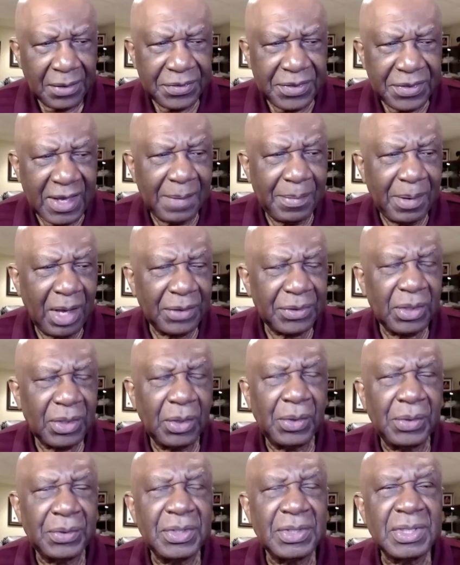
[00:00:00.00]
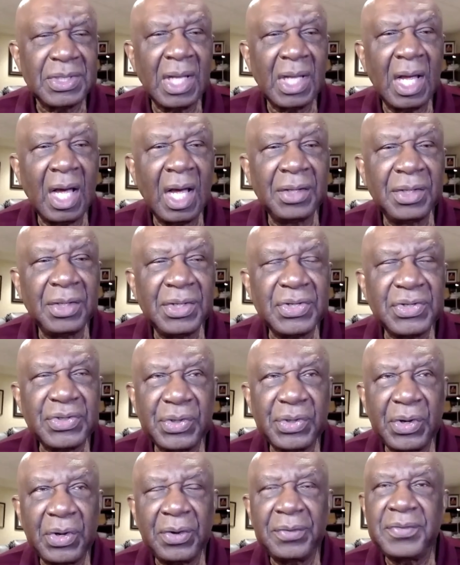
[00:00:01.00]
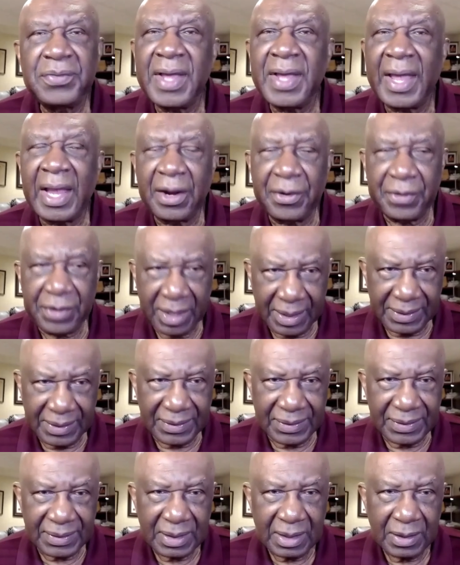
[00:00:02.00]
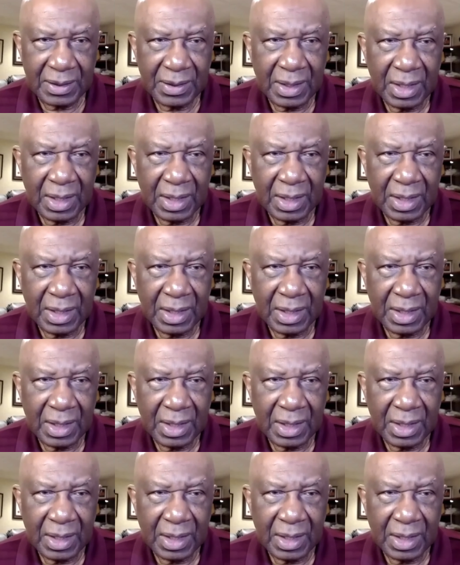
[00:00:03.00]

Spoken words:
think about those underserved areas.